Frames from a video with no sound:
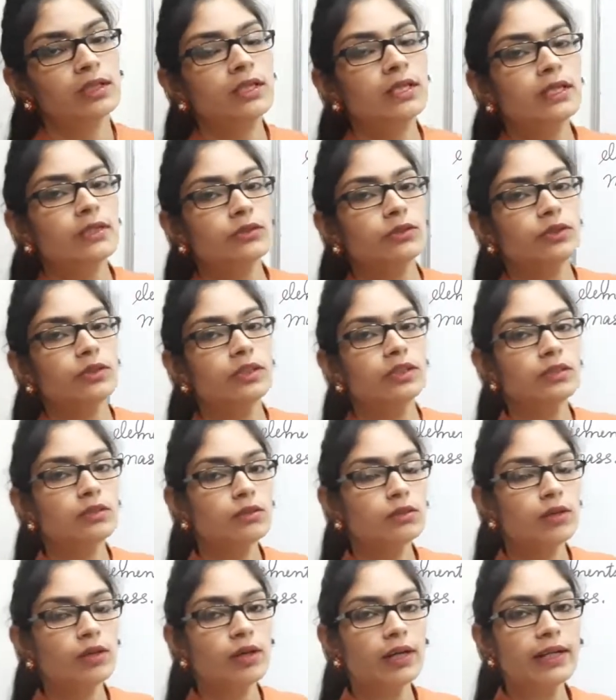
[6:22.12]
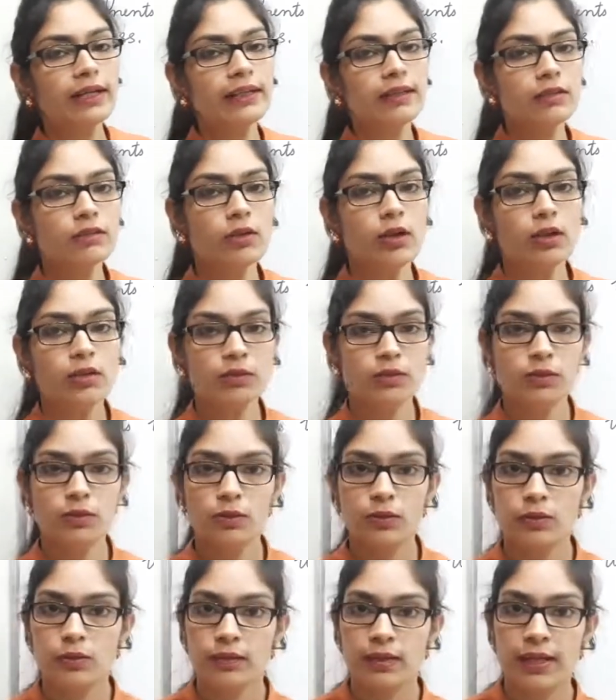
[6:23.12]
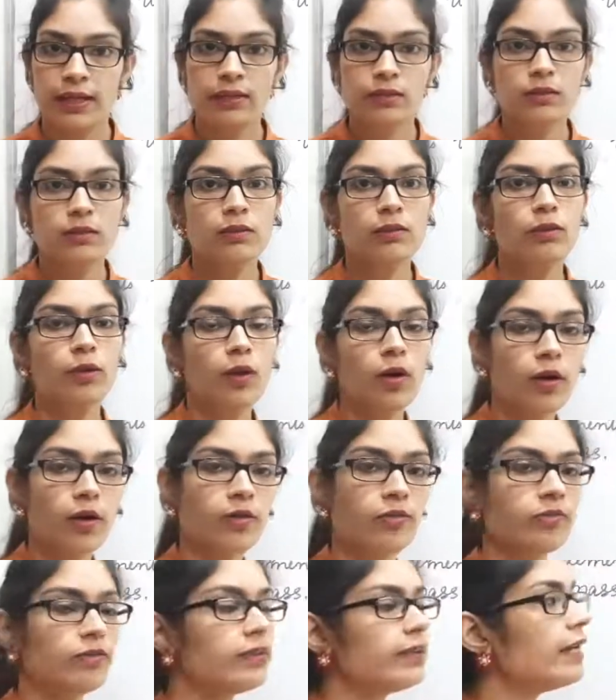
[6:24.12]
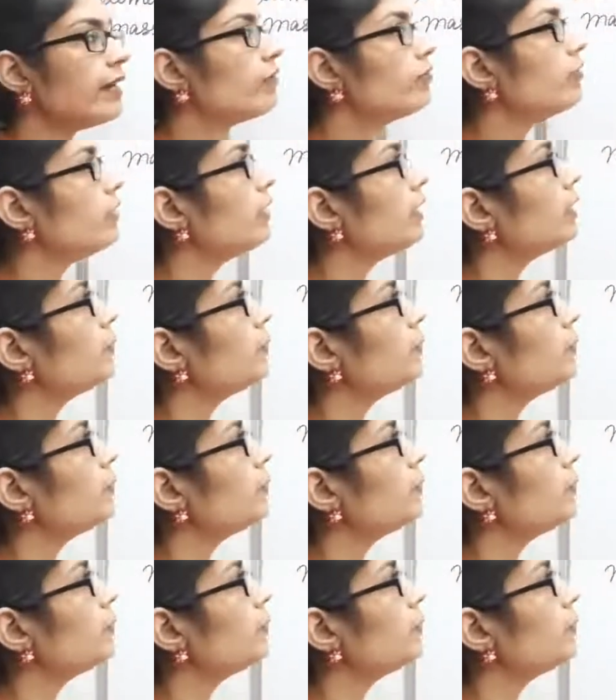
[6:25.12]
So this law, it is also known as law of definite